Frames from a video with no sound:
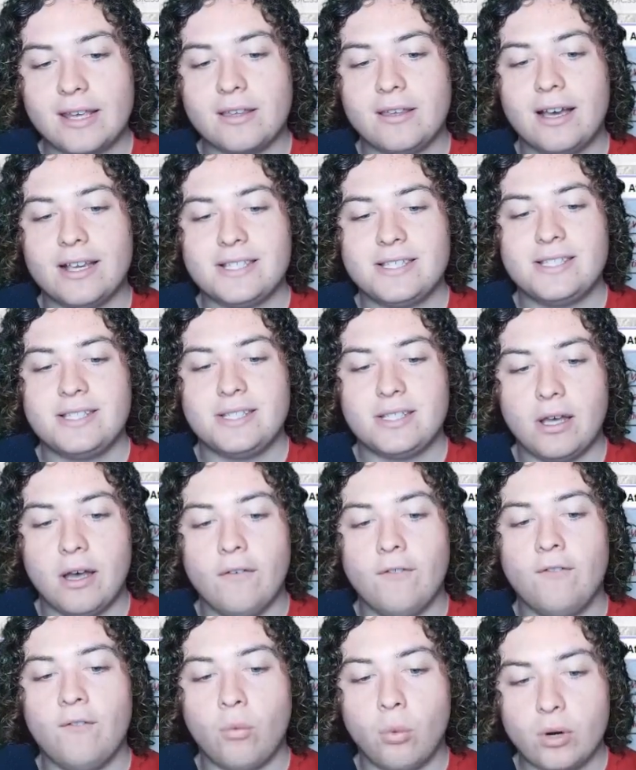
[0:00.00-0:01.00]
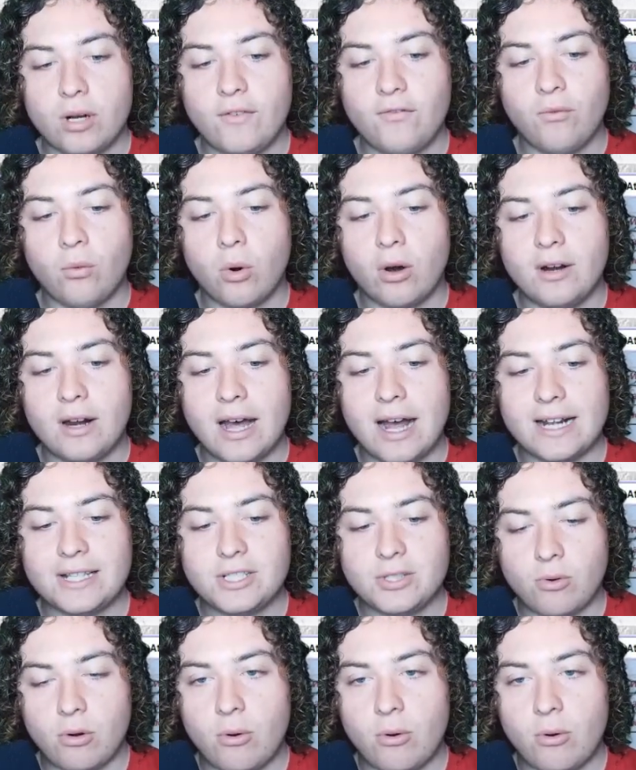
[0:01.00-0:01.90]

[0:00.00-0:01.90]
at gusts of 44 knots,